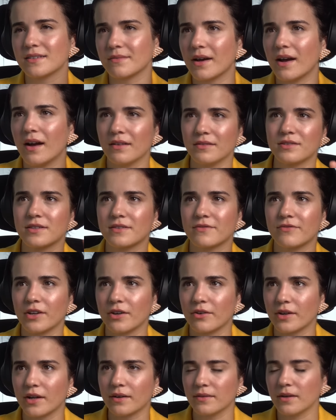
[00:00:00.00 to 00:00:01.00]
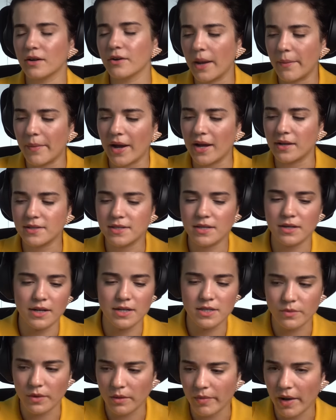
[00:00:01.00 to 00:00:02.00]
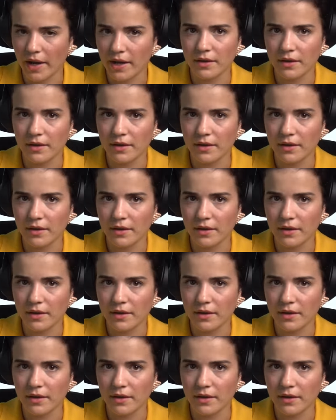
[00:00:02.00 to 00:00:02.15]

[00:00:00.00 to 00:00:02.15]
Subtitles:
just figure it out. Okay, bye. I'll see you next week. Bye.